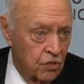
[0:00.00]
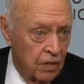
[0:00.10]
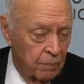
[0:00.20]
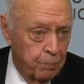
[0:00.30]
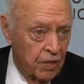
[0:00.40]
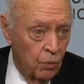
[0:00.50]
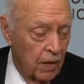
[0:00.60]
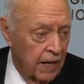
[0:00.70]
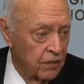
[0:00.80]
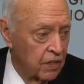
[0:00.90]
Nixon
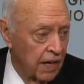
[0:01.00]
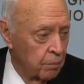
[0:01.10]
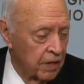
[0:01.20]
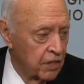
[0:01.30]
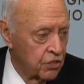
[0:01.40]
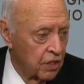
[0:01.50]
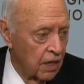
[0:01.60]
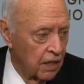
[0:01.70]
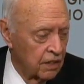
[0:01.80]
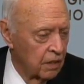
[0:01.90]
pretty well had the
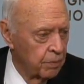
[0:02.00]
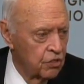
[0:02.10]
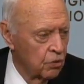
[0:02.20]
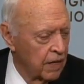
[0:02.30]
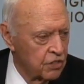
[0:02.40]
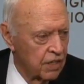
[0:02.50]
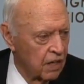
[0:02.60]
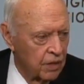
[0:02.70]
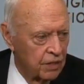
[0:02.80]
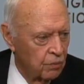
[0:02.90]
nomination locked up, and so
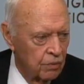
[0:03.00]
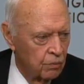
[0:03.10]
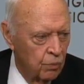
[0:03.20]
Eisenhower,